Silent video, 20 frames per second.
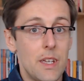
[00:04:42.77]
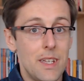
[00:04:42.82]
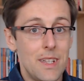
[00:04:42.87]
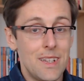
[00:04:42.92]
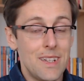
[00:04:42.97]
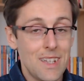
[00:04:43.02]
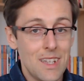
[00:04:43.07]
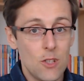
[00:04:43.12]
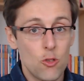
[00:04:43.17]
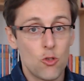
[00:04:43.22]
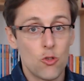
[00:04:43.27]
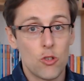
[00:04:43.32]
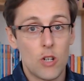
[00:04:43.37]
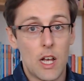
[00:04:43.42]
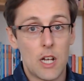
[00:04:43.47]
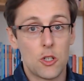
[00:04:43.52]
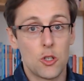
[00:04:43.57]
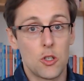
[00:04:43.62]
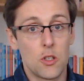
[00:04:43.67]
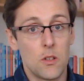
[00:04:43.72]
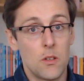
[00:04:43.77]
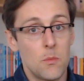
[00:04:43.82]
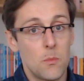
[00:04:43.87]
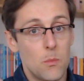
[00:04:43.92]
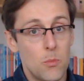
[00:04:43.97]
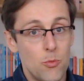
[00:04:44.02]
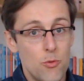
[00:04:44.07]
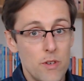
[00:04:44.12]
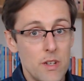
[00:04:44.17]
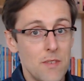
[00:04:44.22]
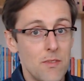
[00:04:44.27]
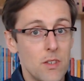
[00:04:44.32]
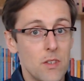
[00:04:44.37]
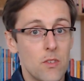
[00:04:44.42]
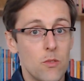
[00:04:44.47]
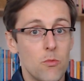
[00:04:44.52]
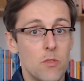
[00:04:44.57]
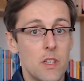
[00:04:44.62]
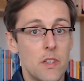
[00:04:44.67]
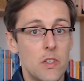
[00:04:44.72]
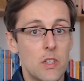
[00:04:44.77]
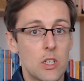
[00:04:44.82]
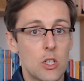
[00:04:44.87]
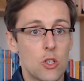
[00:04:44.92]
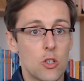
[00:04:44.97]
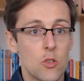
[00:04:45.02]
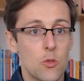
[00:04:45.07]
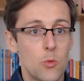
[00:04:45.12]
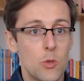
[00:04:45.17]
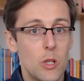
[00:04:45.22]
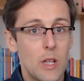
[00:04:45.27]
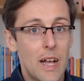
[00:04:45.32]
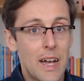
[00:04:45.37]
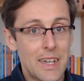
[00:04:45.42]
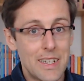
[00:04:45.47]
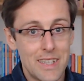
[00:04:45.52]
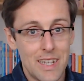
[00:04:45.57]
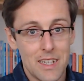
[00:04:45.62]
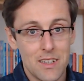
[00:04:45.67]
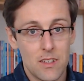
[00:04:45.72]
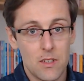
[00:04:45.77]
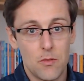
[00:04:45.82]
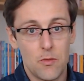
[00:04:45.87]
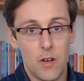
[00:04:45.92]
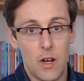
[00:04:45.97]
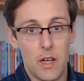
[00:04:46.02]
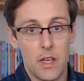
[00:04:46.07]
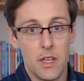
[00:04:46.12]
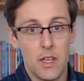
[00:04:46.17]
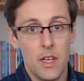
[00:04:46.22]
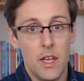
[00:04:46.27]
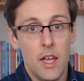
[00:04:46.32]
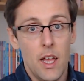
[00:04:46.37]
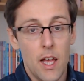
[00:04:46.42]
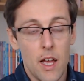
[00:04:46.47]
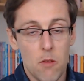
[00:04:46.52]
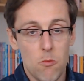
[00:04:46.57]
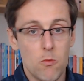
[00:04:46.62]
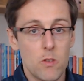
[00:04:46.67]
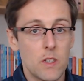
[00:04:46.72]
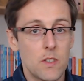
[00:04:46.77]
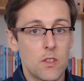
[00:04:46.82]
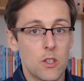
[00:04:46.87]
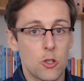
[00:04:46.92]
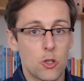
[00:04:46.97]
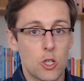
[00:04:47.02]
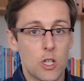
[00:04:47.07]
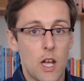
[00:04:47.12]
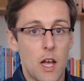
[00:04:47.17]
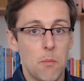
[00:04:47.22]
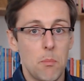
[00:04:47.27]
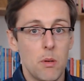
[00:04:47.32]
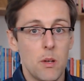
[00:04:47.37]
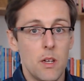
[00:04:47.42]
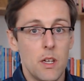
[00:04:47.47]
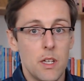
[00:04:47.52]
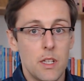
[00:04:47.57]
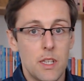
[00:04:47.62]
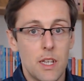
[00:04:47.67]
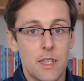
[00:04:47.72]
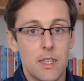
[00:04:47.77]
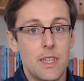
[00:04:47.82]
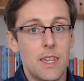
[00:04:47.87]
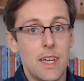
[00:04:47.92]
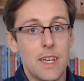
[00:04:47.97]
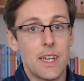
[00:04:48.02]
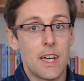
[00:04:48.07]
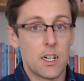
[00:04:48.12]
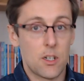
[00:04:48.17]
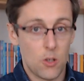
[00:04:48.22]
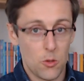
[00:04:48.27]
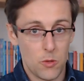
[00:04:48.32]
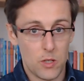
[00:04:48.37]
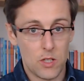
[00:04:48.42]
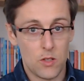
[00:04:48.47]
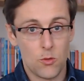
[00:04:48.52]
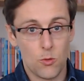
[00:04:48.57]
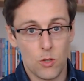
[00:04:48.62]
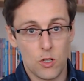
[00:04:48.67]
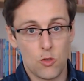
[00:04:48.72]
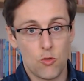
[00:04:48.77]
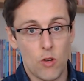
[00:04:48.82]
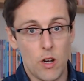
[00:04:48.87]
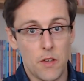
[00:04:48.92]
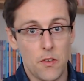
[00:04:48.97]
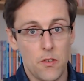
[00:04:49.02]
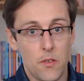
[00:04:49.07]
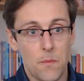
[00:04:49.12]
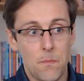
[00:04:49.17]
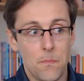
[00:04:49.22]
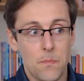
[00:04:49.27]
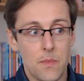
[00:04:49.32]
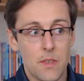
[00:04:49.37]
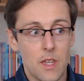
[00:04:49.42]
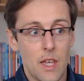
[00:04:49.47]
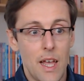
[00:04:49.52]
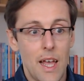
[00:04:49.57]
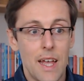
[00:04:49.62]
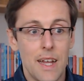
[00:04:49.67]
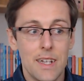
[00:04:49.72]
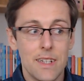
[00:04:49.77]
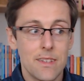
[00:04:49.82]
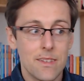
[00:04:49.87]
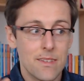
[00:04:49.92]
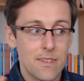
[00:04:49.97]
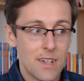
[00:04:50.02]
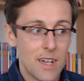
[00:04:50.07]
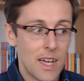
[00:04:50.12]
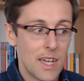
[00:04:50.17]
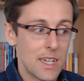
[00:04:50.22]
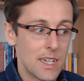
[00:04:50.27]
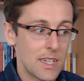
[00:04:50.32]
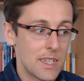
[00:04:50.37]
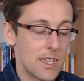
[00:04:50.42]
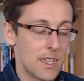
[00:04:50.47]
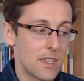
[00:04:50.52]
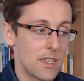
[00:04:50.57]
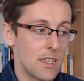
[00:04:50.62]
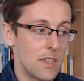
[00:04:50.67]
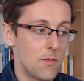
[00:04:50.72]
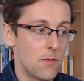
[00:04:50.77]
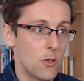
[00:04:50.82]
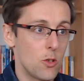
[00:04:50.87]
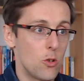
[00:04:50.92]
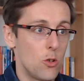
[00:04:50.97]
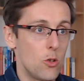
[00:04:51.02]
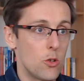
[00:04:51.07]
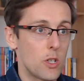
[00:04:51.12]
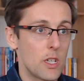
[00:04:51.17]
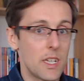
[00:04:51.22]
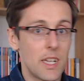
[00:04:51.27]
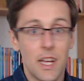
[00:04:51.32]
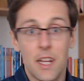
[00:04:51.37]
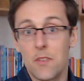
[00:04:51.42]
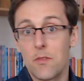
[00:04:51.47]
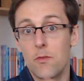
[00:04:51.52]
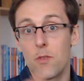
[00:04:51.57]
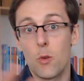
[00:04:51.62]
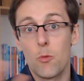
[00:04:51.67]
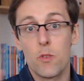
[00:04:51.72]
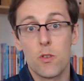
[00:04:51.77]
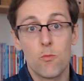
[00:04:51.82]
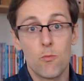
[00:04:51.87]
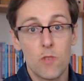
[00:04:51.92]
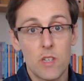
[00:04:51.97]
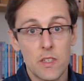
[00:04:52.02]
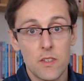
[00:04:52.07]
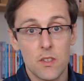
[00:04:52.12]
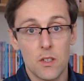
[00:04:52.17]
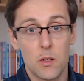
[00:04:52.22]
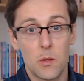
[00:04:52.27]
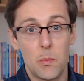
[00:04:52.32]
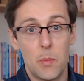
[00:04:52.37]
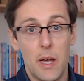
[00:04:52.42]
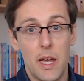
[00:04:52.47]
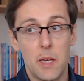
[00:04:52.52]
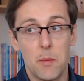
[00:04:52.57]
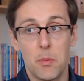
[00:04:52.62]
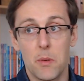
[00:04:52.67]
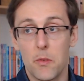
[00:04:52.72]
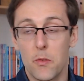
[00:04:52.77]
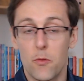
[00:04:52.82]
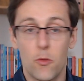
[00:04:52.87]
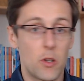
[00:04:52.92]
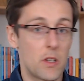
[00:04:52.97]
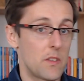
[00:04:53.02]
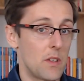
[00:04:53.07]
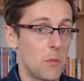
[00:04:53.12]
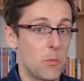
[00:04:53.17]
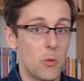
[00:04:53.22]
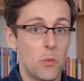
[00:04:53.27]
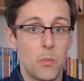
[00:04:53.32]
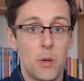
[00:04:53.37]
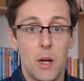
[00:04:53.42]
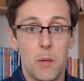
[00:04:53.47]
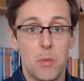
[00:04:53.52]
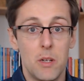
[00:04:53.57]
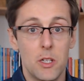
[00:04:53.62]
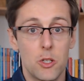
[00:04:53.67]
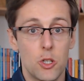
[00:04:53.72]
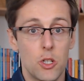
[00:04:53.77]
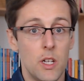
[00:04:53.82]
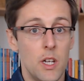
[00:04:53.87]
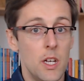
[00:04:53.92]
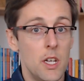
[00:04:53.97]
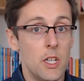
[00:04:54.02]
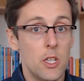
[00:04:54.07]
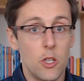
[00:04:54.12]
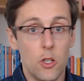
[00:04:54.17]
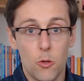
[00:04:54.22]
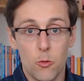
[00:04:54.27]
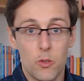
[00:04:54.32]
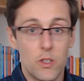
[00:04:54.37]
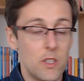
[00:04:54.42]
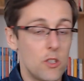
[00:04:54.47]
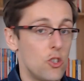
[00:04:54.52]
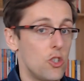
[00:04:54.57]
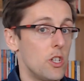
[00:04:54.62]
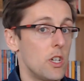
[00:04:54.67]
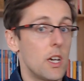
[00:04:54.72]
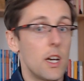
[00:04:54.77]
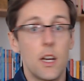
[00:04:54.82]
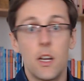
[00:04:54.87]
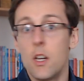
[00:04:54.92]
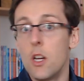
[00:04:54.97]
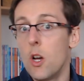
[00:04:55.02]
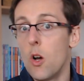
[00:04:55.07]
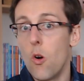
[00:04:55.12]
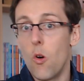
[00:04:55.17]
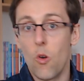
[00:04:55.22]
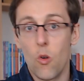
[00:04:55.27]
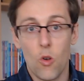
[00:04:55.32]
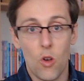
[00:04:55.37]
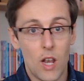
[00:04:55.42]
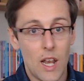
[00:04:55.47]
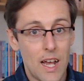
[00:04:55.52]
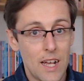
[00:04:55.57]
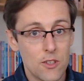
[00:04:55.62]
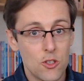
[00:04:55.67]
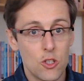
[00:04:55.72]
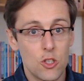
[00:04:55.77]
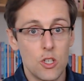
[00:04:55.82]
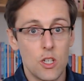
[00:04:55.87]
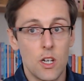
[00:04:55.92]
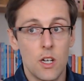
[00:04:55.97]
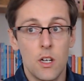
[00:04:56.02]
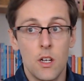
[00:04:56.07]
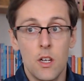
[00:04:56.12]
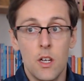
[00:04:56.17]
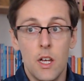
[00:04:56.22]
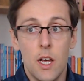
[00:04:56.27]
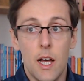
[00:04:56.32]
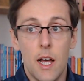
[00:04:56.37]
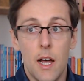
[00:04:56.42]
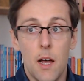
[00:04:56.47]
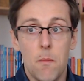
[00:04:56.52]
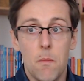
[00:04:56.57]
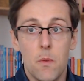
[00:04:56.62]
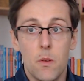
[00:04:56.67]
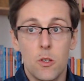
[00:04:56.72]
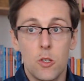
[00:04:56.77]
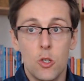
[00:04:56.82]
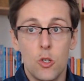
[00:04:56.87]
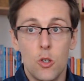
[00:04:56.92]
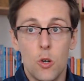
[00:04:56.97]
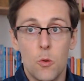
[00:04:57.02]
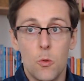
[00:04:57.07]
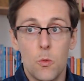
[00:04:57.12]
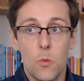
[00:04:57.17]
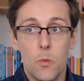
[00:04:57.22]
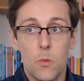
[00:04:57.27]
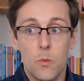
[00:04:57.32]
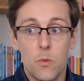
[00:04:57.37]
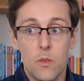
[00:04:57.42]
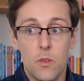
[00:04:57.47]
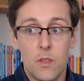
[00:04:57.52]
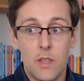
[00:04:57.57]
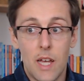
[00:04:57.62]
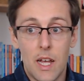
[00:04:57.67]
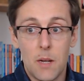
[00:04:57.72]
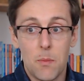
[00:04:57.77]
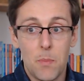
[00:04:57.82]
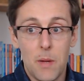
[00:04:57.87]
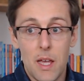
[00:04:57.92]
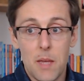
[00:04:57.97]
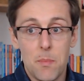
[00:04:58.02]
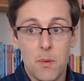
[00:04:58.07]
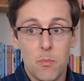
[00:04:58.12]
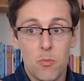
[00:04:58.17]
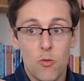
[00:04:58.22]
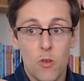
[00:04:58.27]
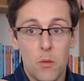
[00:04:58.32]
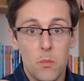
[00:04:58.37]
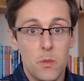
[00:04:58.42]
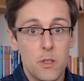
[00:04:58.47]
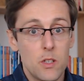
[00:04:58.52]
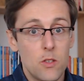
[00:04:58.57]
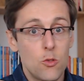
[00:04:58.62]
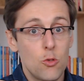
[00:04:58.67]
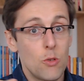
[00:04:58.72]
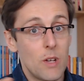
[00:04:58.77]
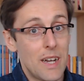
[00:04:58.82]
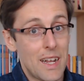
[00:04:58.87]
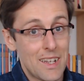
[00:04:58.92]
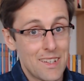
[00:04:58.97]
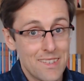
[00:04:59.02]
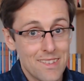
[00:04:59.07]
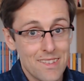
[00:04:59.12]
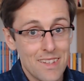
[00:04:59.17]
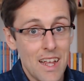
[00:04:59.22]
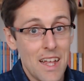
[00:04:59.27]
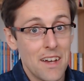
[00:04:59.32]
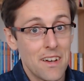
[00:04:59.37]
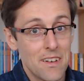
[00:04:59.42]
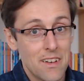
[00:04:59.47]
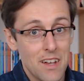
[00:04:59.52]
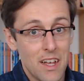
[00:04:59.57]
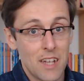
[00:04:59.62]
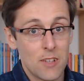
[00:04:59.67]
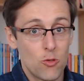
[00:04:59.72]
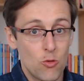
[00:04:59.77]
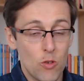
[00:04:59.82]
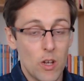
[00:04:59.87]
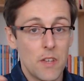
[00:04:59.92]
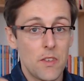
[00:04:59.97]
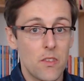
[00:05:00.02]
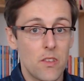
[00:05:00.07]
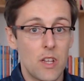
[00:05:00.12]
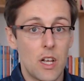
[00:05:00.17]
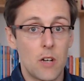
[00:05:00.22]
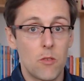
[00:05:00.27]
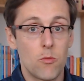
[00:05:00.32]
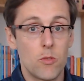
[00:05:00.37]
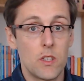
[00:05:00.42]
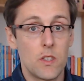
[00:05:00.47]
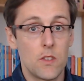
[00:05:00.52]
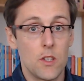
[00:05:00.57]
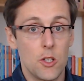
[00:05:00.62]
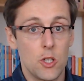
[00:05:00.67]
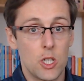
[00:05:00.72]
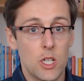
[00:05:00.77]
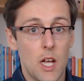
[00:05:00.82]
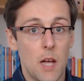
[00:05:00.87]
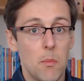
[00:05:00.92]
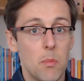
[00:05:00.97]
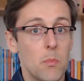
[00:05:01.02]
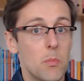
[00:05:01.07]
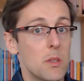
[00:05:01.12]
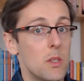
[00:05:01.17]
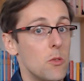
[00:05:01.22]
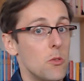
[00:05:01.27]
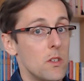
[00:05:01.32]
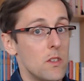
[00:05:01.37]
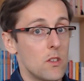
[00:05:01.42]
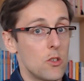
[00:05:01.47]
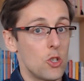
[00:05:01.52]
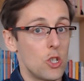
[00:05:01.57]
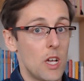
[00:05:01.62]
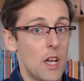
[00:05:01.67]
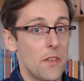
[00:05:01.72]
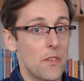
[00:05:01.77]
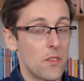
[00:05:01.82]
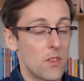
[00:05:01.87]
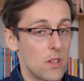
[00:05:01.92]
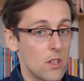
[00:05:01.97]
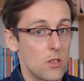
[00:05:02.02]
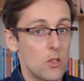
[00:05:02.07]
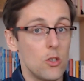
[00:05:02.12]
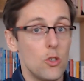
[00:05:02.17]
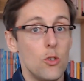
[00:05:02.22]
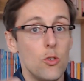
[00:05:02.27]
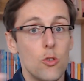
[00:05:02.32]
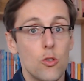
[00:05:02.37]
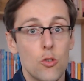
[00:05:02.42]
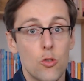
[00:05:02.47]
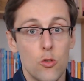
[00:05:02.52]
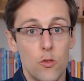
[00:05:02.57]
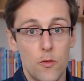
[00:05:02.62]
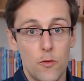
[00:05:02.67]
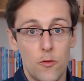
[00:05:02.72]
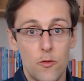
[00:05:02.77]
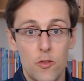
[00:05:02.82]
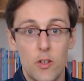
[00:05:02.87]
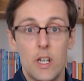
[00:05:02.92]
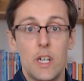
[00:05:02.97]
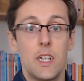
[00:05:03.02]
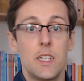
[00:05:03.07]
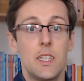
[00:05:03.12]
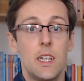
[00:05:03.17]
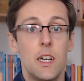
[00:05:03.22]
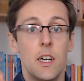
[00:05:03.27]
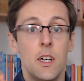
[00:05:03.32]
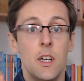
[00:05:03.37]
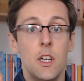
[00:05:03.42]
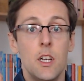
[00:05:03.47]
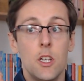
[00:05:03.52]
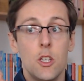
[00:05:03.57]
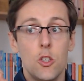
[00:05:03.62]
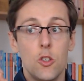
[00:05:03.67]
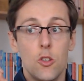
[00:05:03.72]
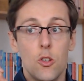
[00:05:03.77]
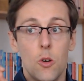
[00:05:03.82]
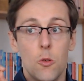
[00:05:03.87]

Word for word: in the introduction, previous researchers will identify a research gap that they are going to address. And it is likely that if you're looking at very recent papers, for example, published, you know, this year or last year, Um, you know, that paper probably to an extent addressed that research gap, but there is a chance that you could further, you